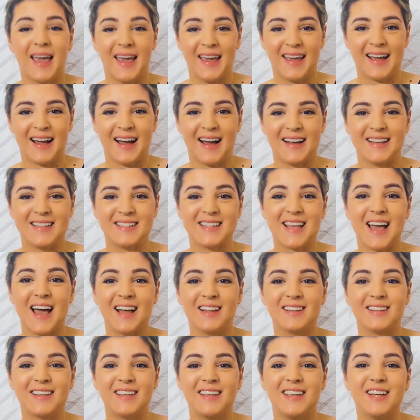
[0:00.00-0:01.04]
Hey guys,
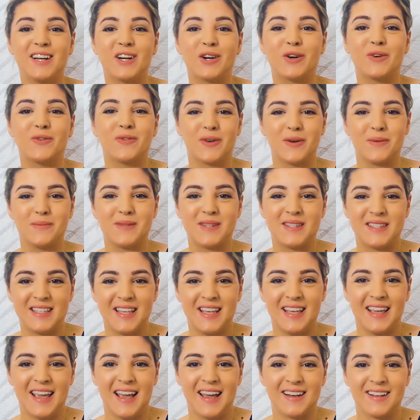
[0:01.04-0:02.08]
Ella here from
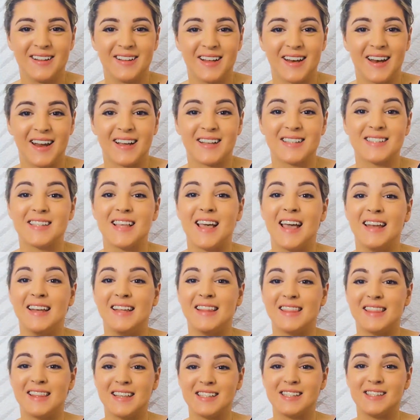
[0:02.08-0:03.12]
Z I K Analytics, and
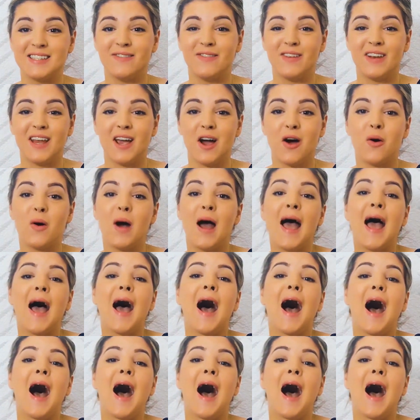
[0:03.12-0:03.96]
in this video,